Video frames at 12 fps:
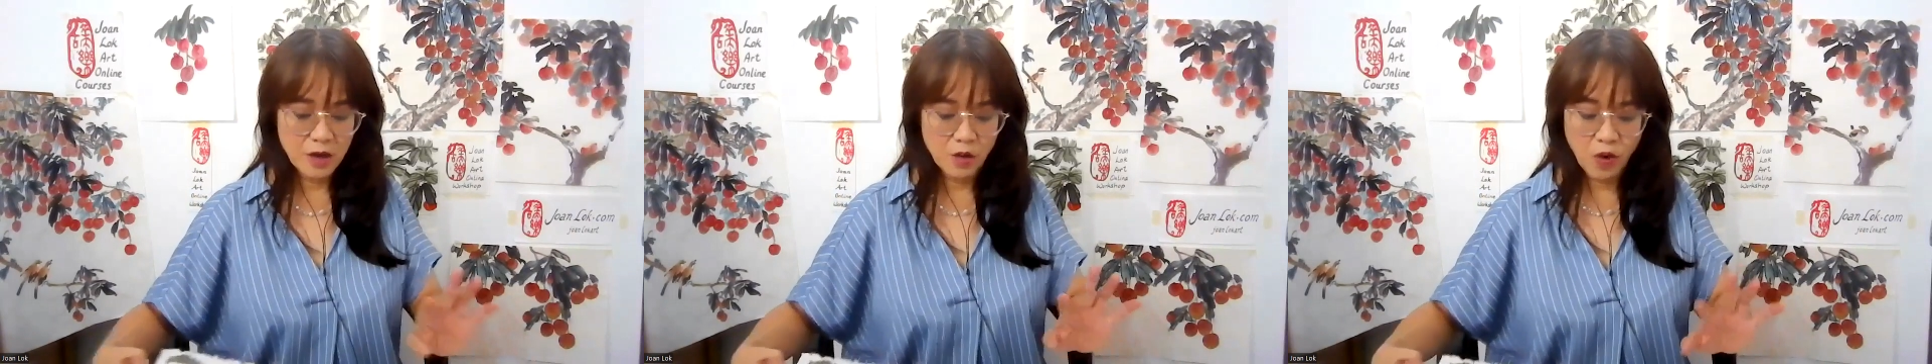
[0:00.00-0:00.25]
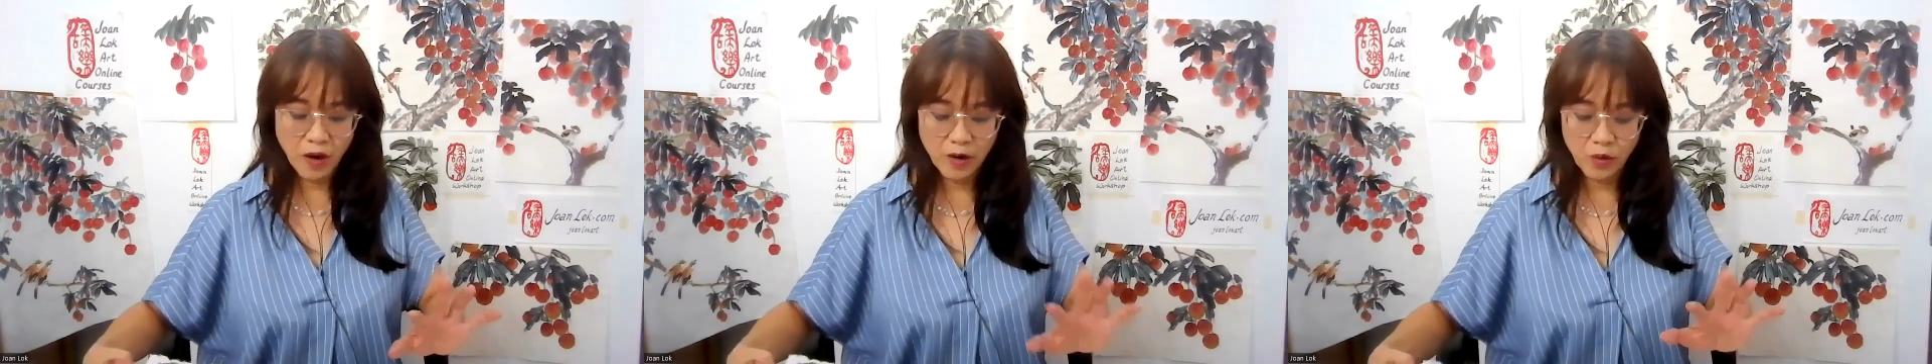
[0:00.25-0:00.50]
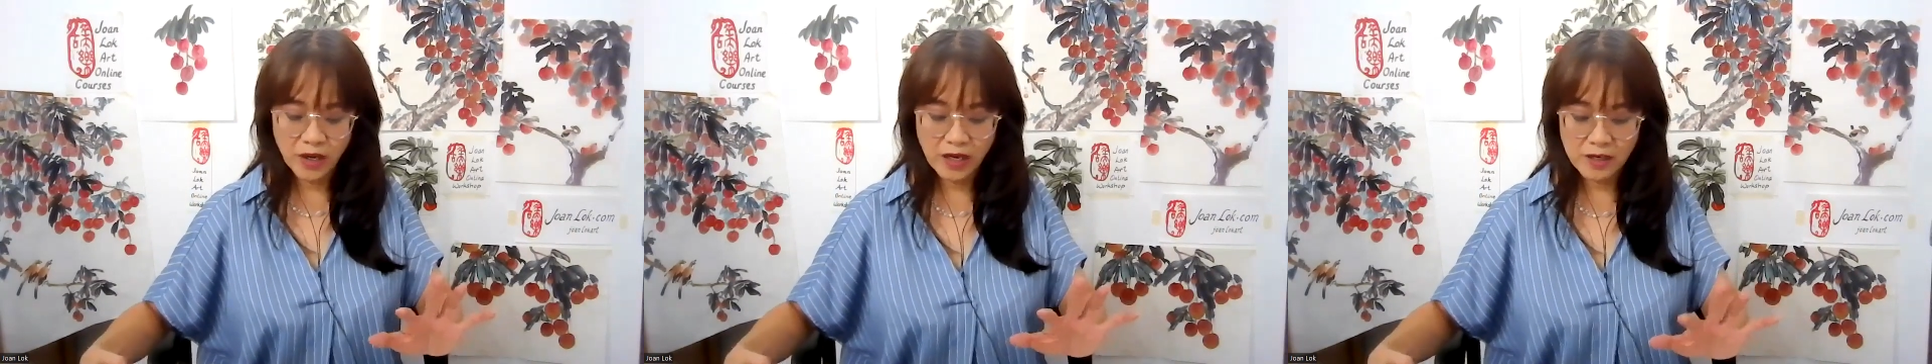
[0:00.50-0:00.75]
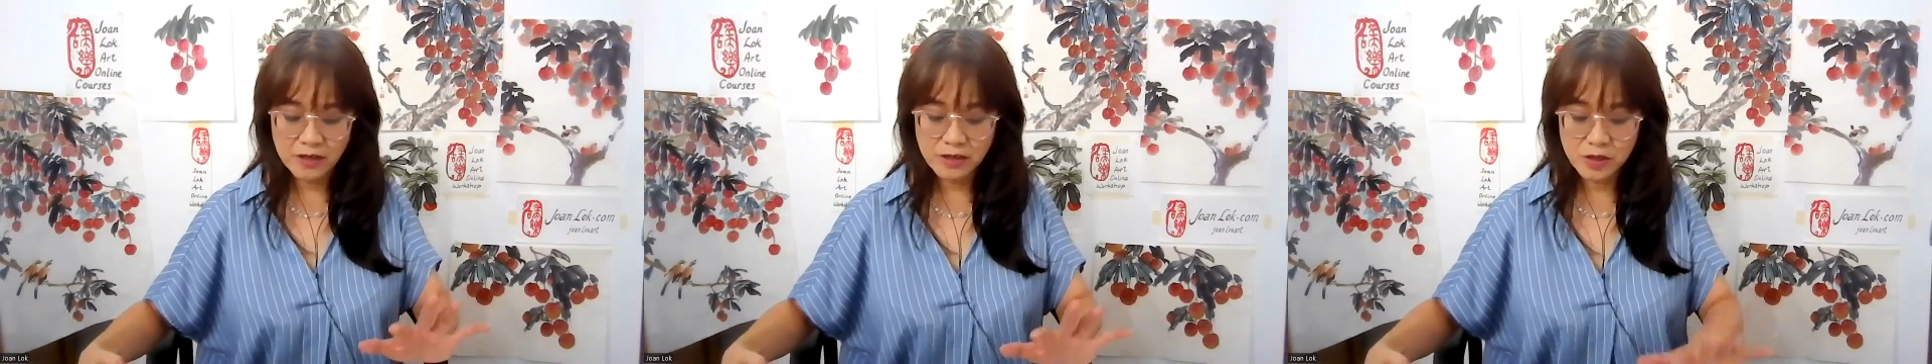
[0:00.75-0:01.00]
what we
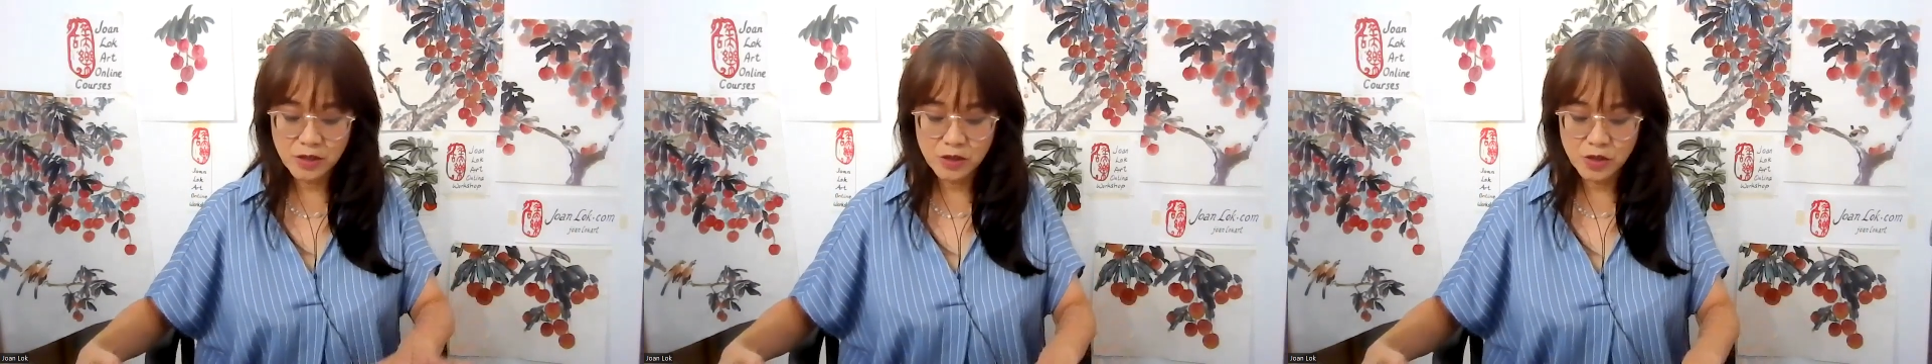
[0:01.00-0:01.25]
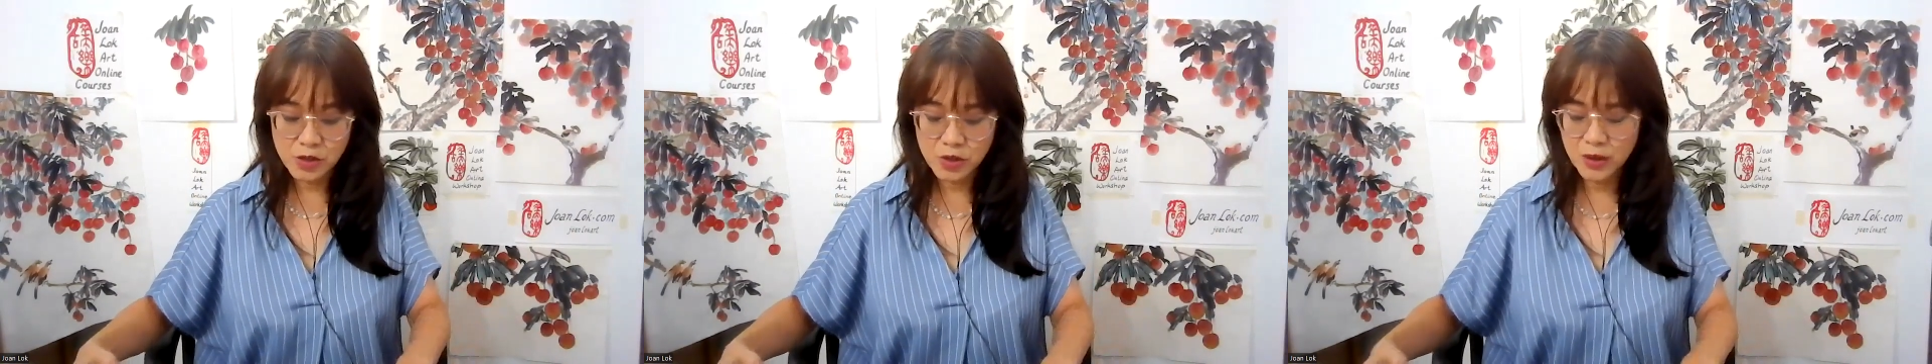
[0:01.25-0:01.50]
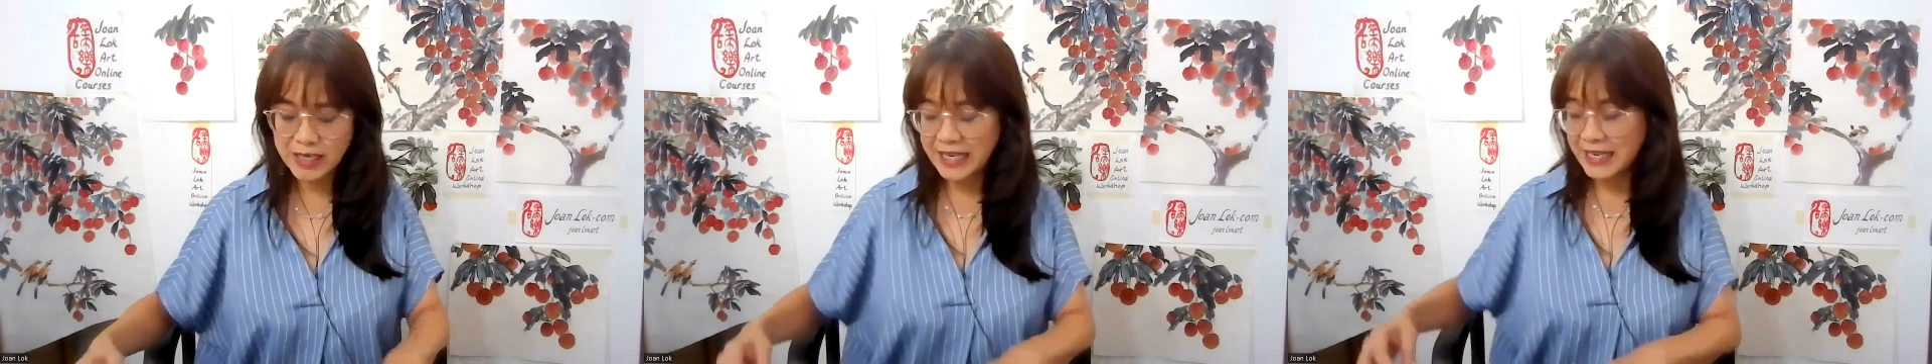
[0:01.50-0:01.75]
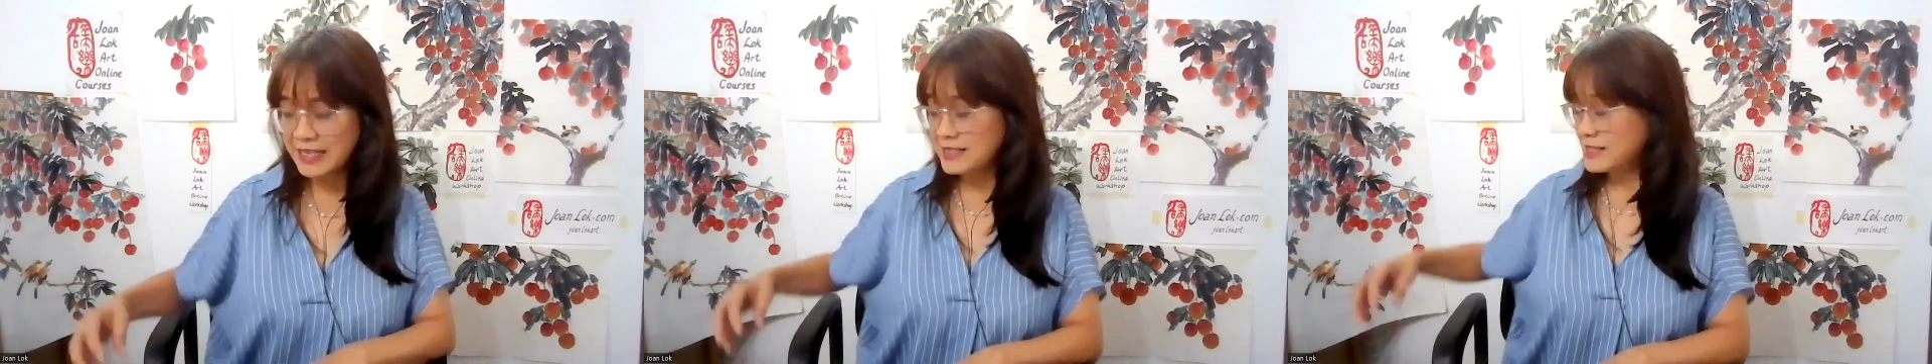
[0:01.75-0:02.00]
are going to do
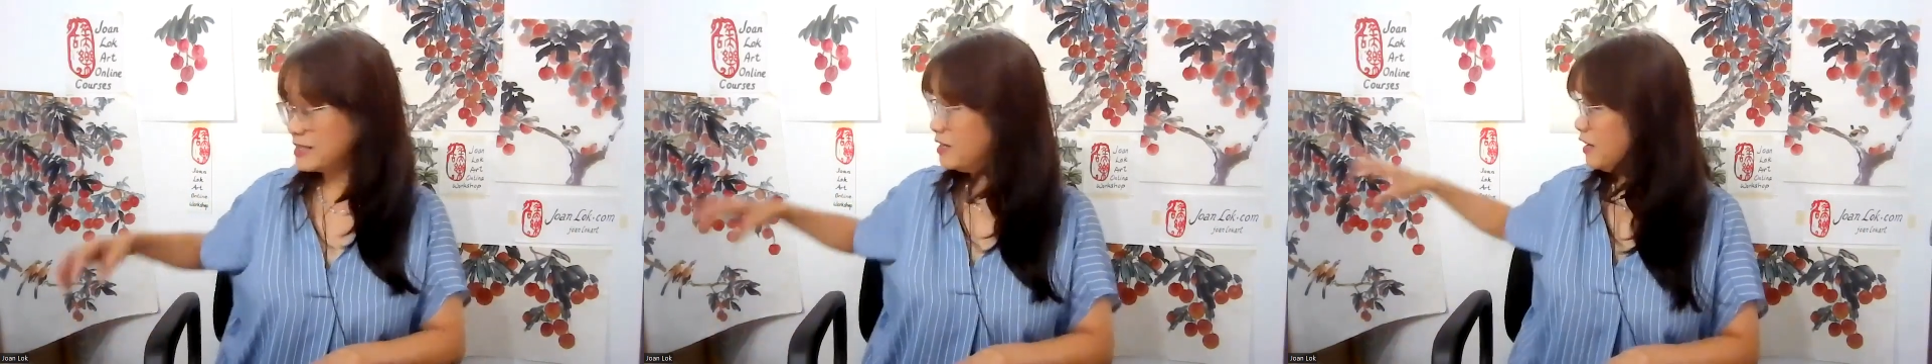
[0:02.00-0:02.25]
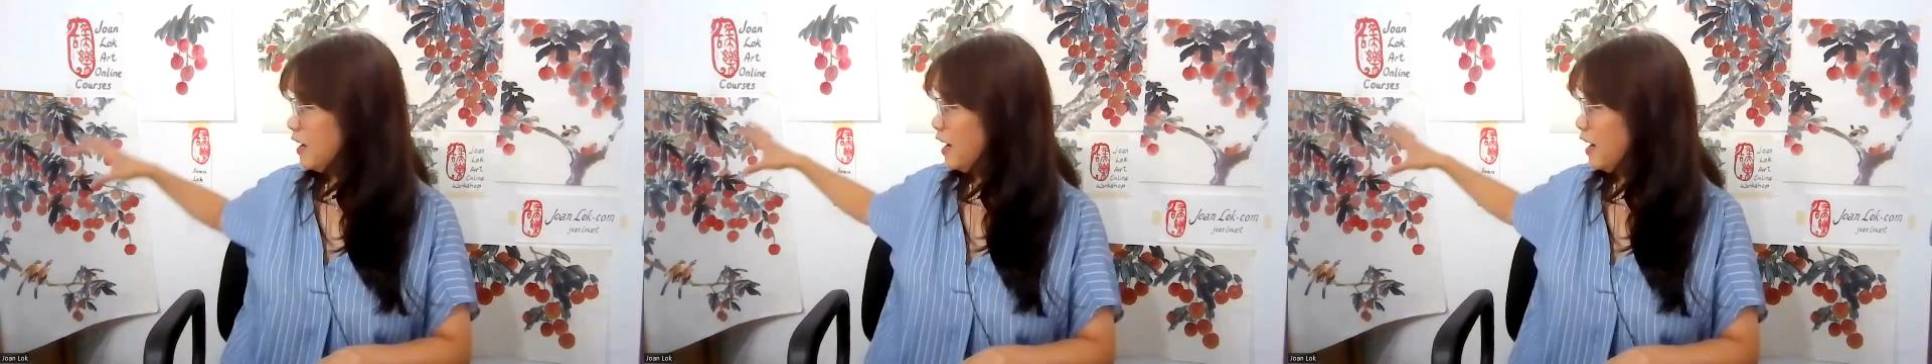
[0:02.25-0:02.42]
is